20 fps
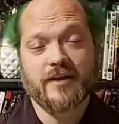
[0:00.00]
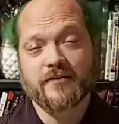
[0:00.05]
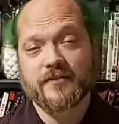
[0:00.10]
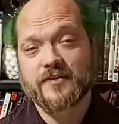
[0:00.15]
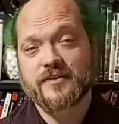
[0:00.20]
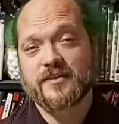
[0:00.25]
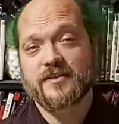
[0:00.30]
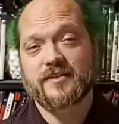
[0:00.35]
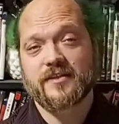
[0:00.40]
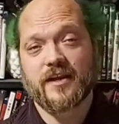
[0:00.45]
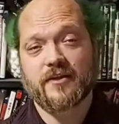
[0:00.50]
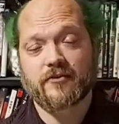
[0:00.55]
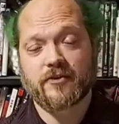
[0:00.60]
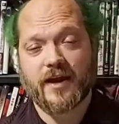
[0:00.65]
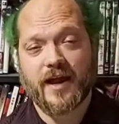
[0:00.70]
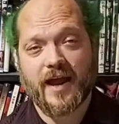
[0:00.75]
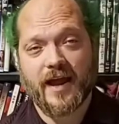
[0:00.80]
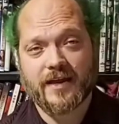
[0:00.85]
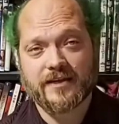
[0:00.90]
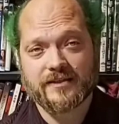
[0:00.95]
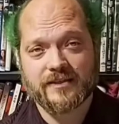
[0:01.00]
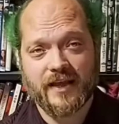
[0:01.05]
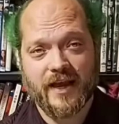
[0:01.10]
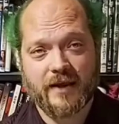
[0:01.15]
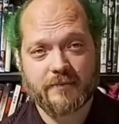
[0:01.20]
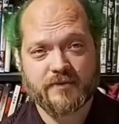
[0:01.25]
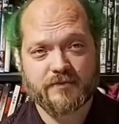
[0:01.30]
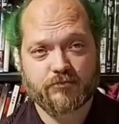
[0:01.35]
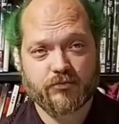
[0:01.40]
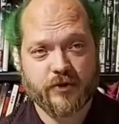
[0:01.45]
This is another
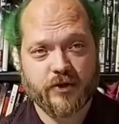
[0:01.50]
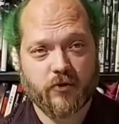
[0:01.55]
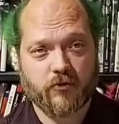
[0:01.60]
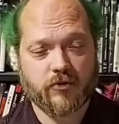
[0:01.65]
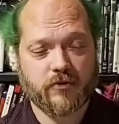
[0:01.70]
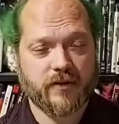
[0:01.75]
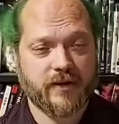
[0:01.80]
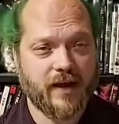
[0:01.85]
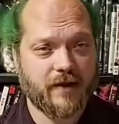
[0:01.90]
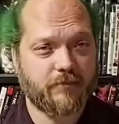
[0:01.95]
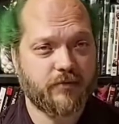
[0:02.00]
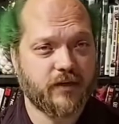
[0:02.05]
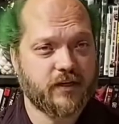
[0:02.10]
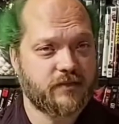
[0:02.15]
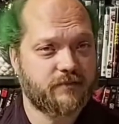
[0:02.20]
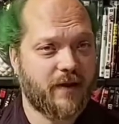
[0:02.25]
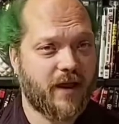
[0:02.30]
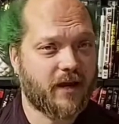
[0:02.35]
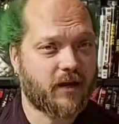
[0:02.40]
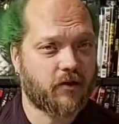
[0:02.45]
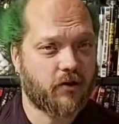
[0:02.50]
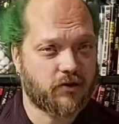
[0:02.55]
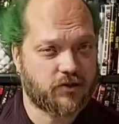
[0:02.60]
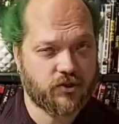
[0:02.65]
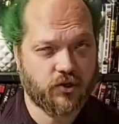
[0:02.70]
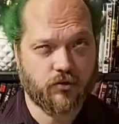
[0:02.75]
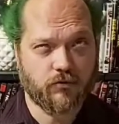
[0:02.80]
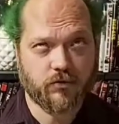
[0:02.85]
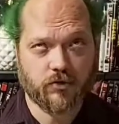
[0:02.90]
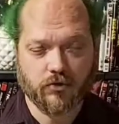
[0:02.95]
HasLabs pre-order that I placed back in
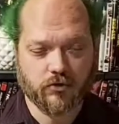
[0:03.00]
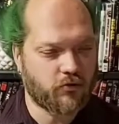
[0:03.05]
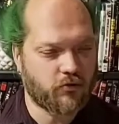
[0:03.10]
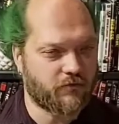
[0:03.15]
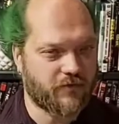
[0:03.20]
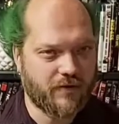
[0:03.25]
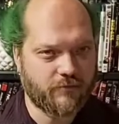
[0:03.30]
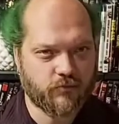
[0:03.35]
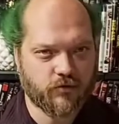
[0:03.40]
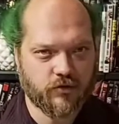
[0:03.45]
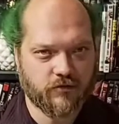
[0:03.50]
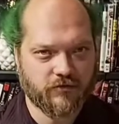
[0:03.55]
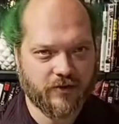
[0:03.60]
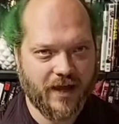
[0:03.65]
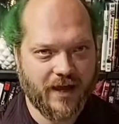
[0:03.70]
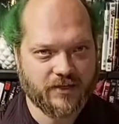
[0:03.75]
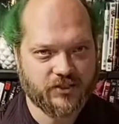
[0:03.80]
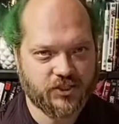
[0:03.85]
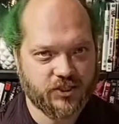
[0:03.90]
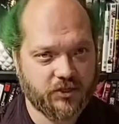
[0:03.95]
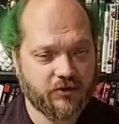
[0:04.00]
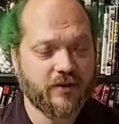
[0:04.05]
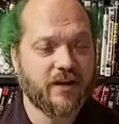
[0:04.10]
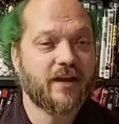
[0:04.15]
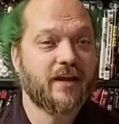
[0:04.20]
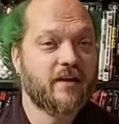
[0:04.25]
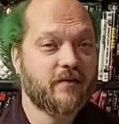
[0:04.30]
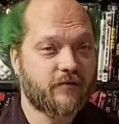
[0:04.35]
October or November of last year.